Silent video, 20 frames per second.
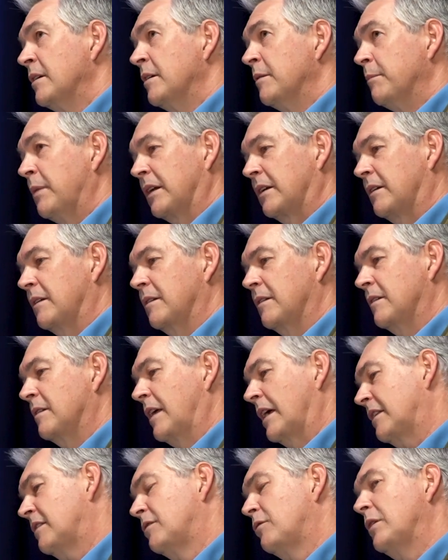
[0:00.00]
But
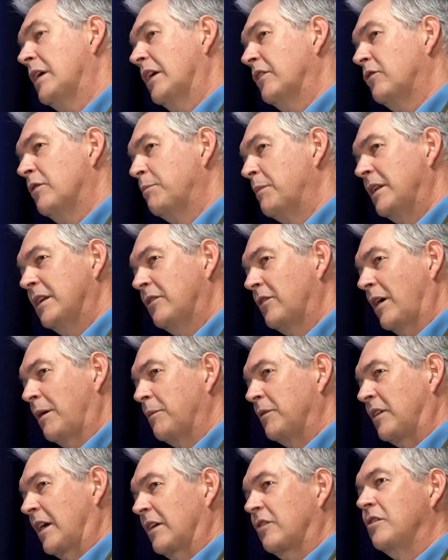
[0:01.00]
that 300 milligram
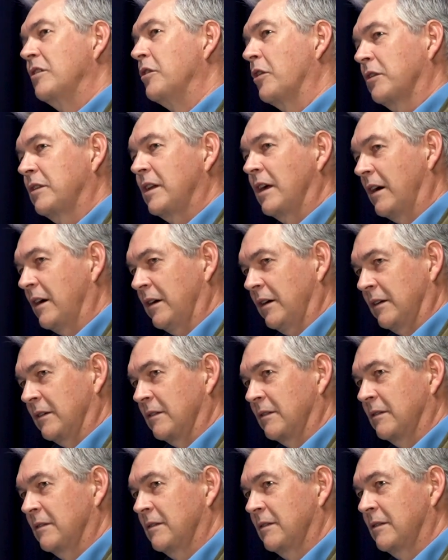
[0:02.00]
is actually not the iron.
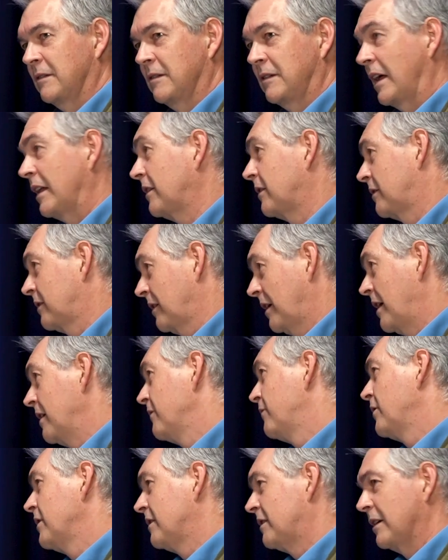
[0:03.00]
That's
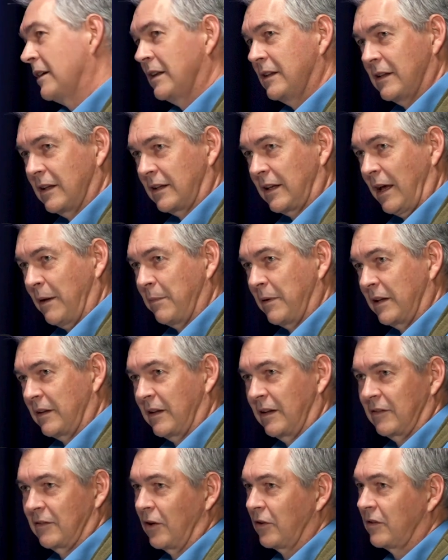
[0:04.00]
everything in the tablet.
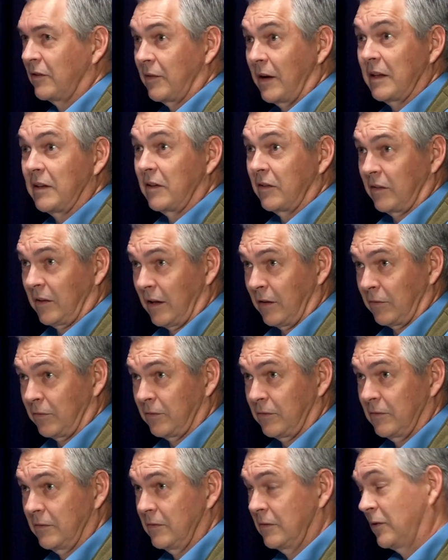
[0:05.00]
There's lots of other
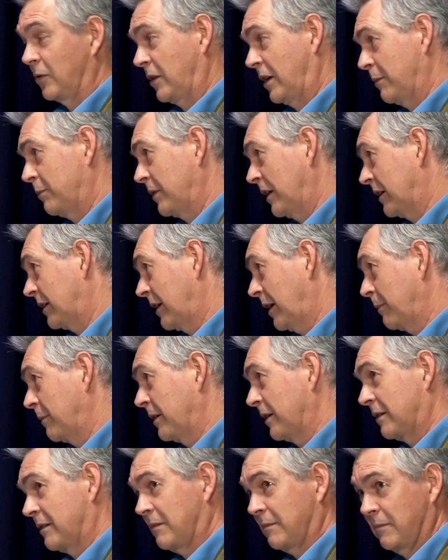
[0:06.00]
stuff to keep that
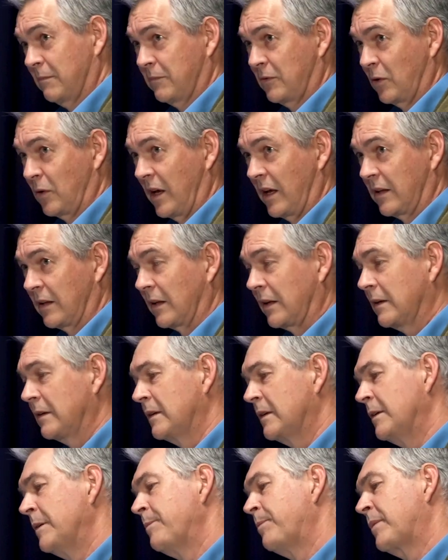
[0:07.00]
tablet together.
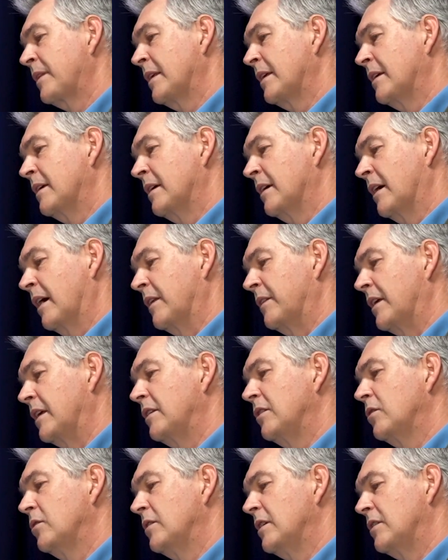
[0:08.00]
And then
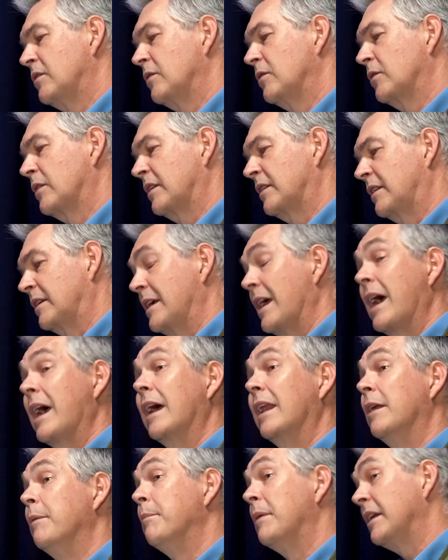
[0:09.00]
you need to look at the
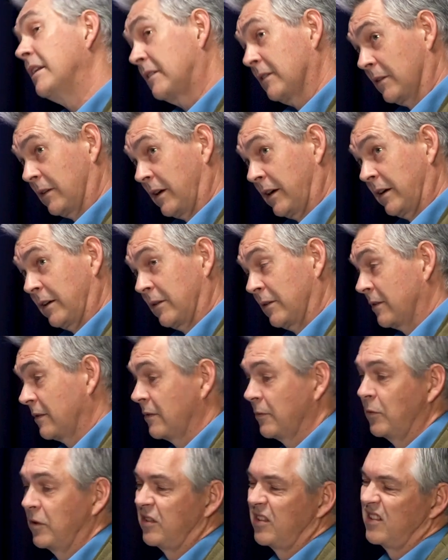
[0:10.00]
elemental iron,
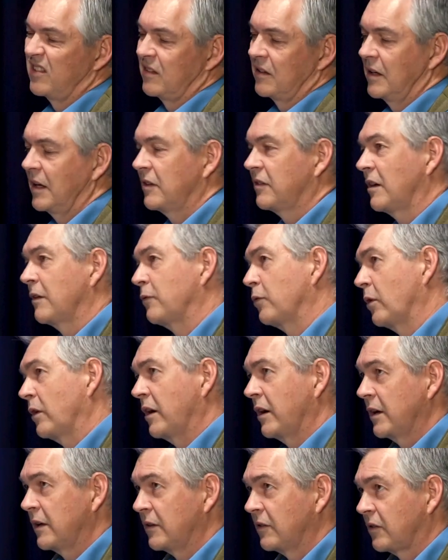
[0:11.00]
which is, let's say for
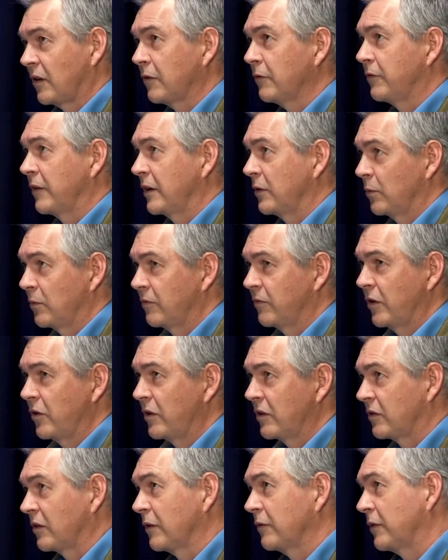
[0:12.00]
iron sulfate,
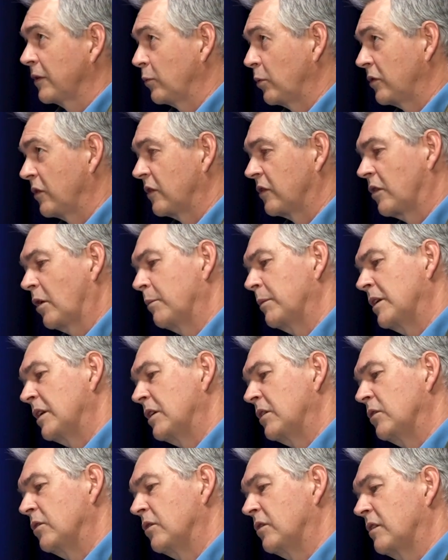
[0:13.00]
ferrous sulfate, which is commonly
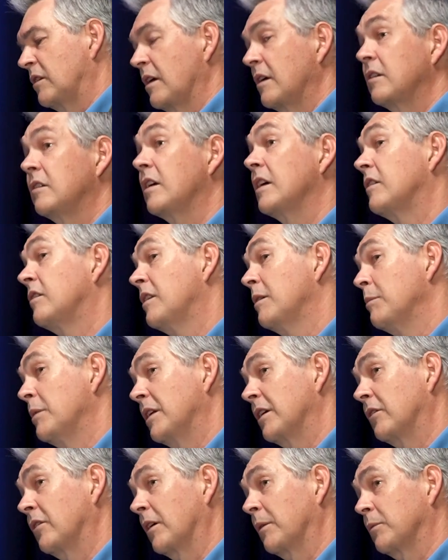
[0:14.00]
used, 60
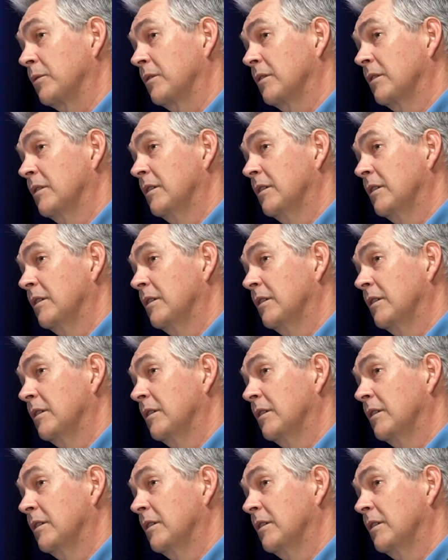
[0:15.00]
milligrams.